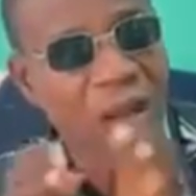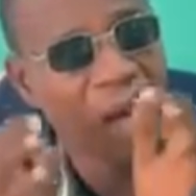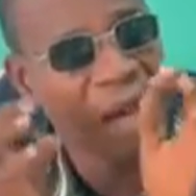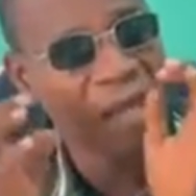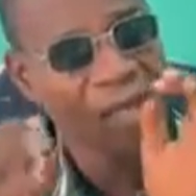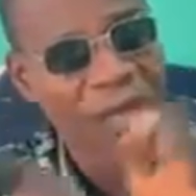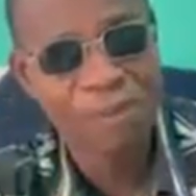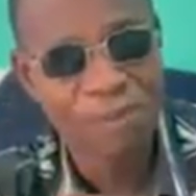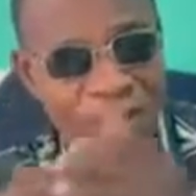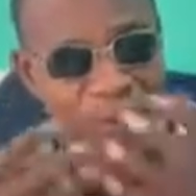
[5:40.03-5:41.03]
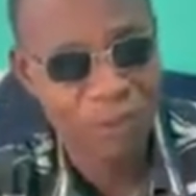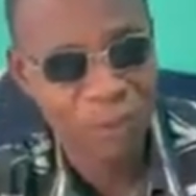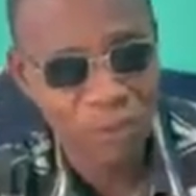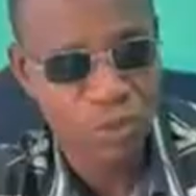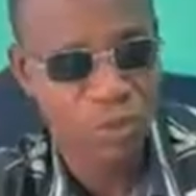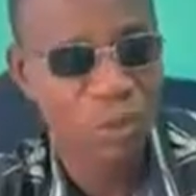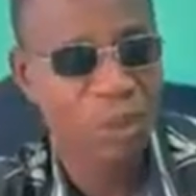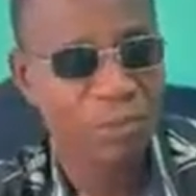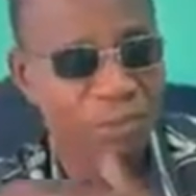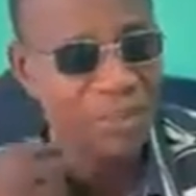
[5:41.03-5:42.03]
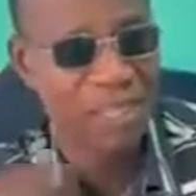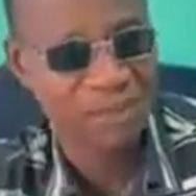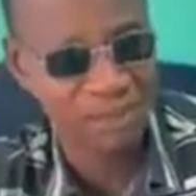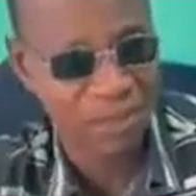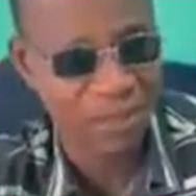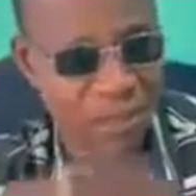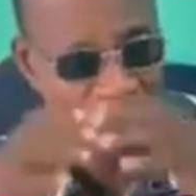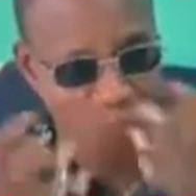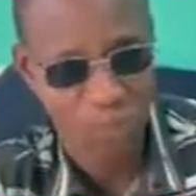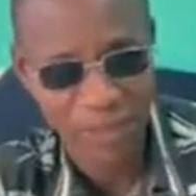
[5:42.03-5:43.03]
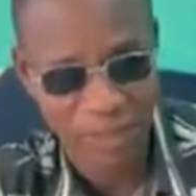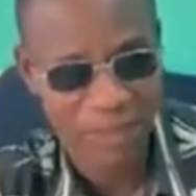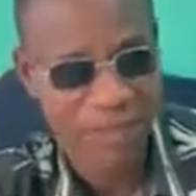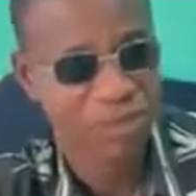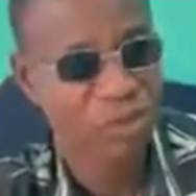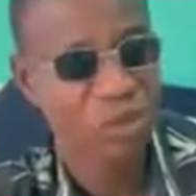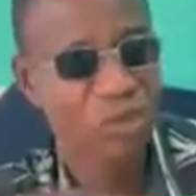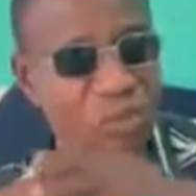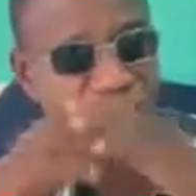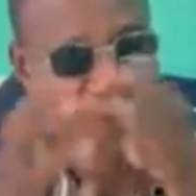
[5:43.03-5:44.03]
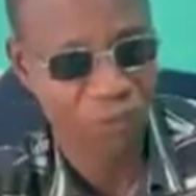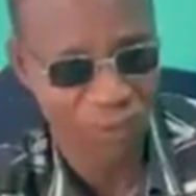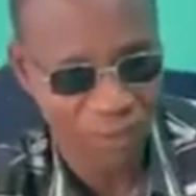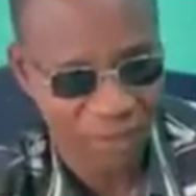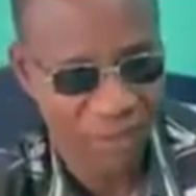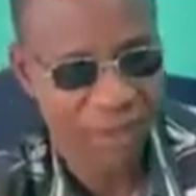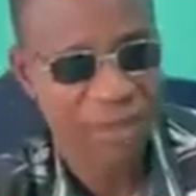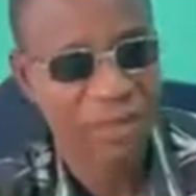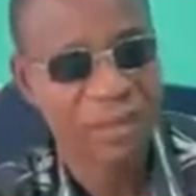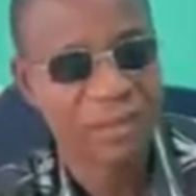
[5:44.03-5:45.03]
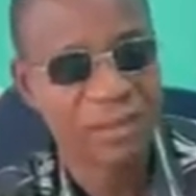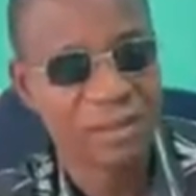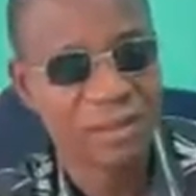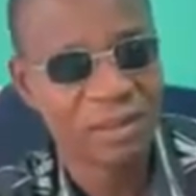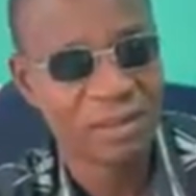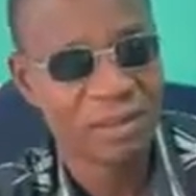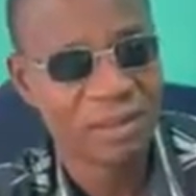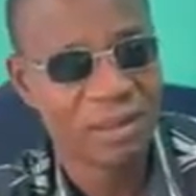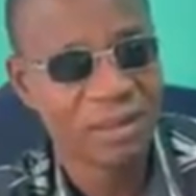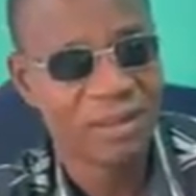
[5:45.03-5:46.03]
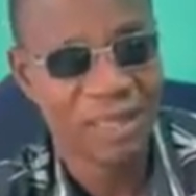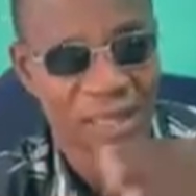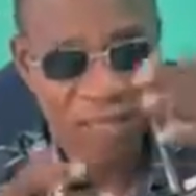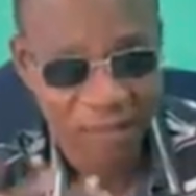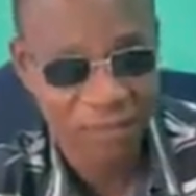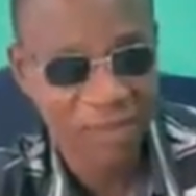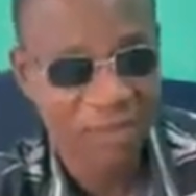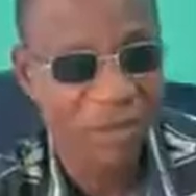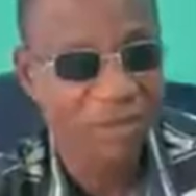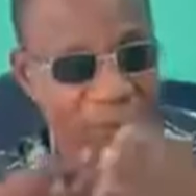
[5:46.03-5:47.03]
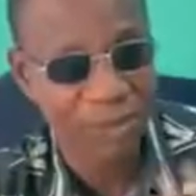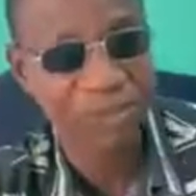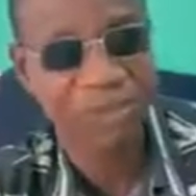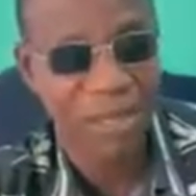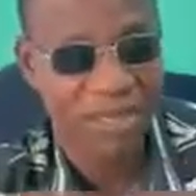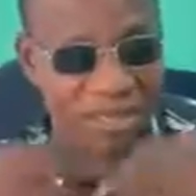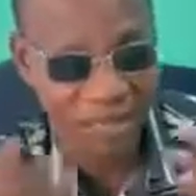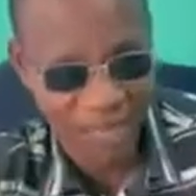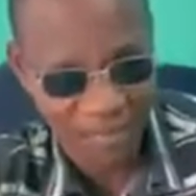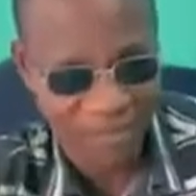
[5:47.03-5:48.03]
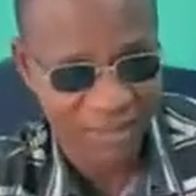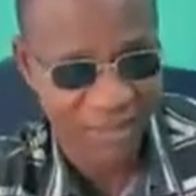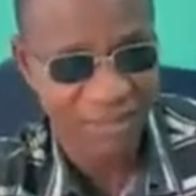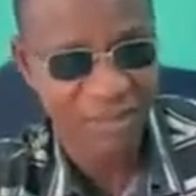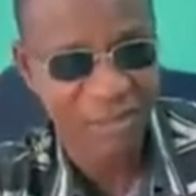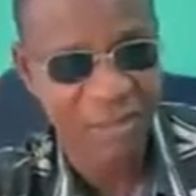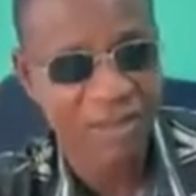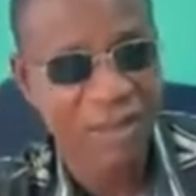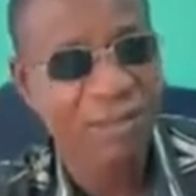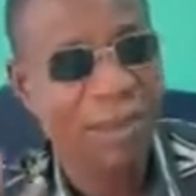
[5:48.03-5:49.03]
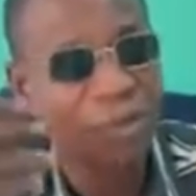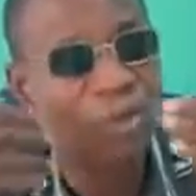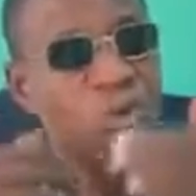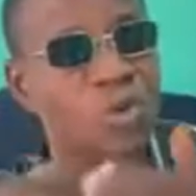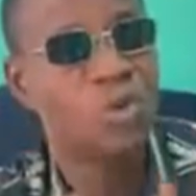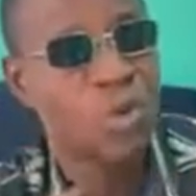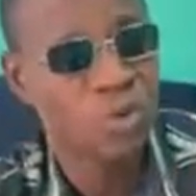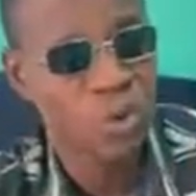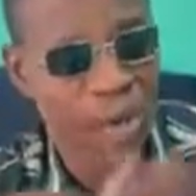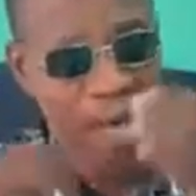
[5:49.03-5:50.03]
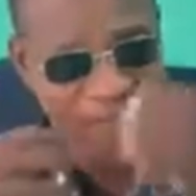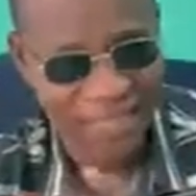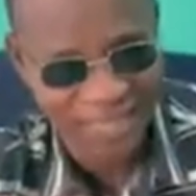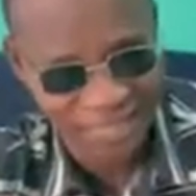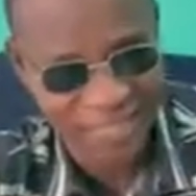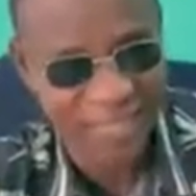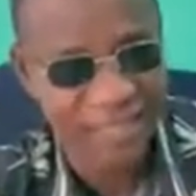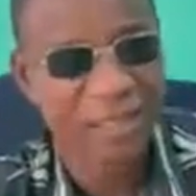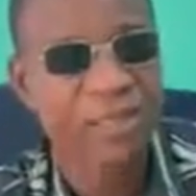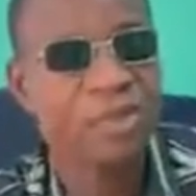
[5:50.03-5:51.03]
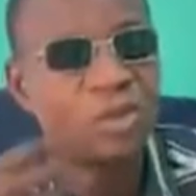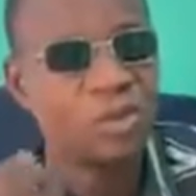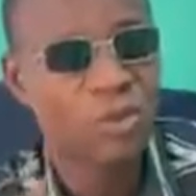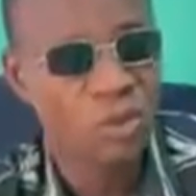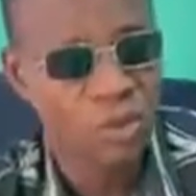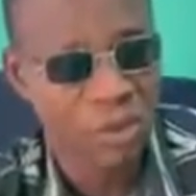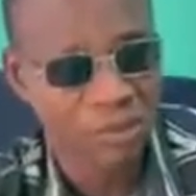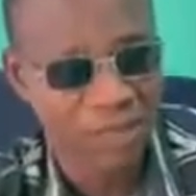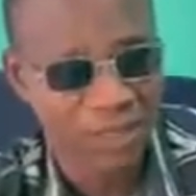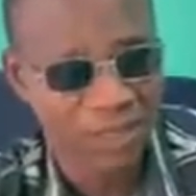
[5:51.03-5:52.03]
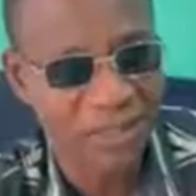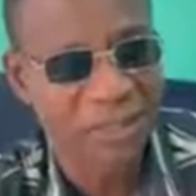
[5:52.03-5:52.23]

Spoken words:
I can't blame you the businessmen or women. It's not your fault. It's the increment of the petrol and the taxes. But you should also at least do something,